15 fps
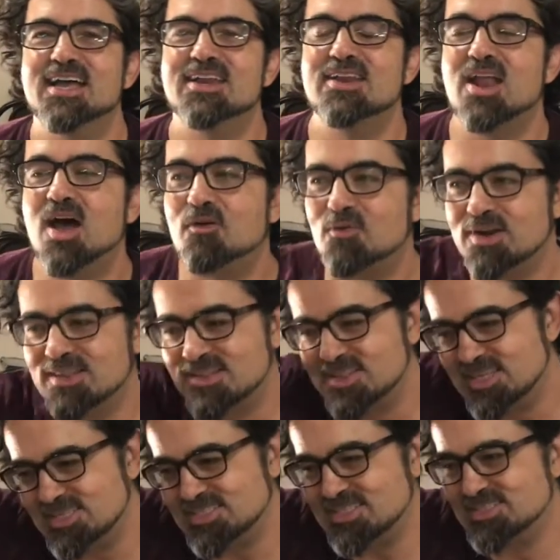No, one of the
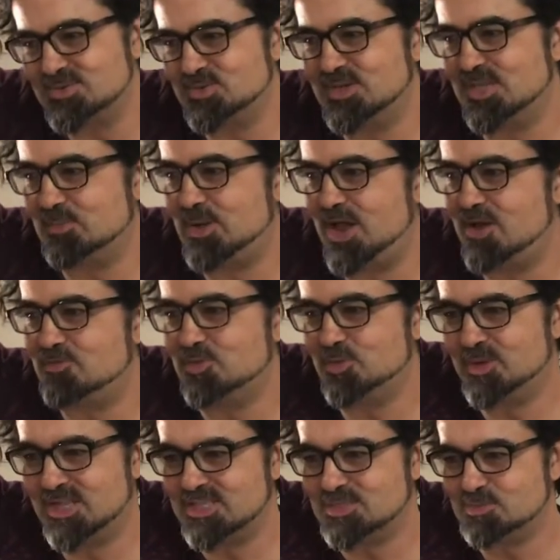things that's really powerful
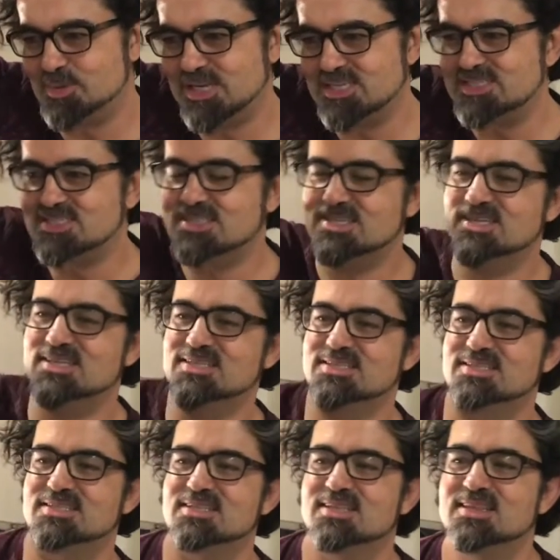about this piece
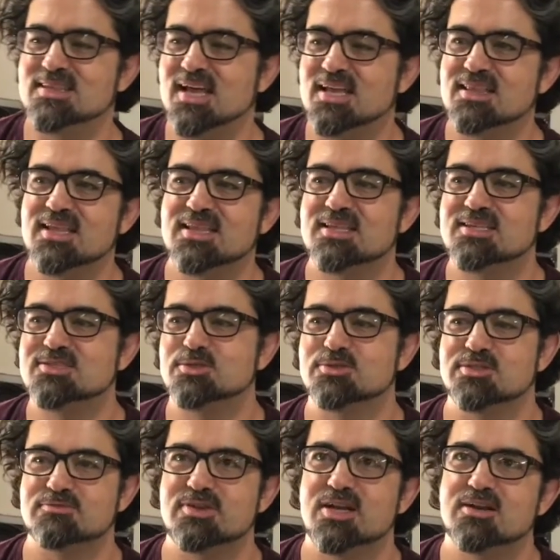is that they're the
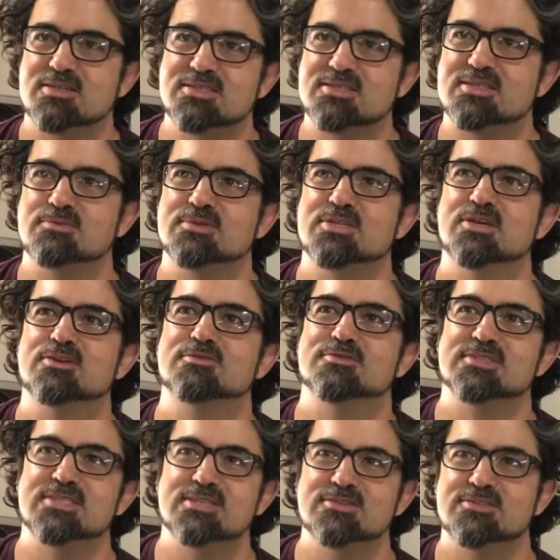sorts of characters that we don't often
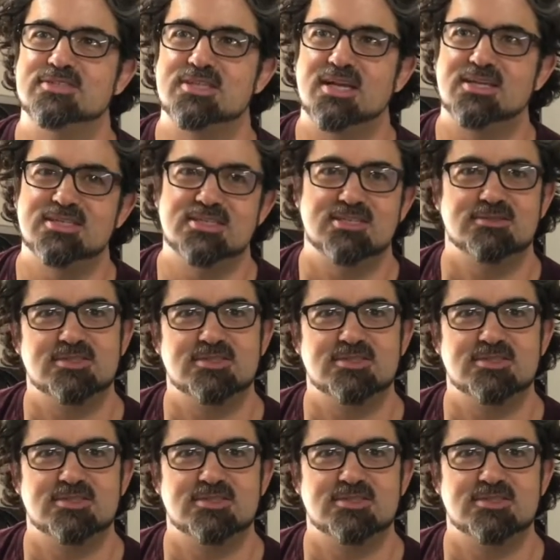see on stage.